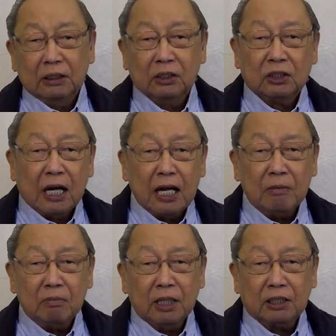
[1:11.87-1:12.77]
The
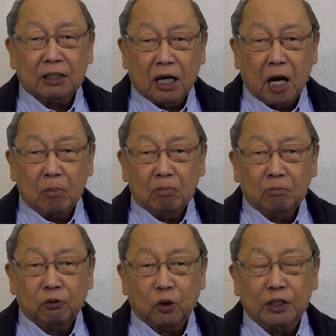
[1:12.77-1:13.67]
time has
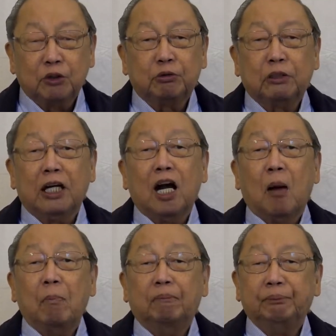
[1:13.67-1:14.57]
come for his
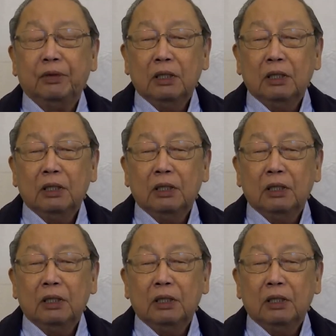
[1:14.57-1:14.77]
freedom.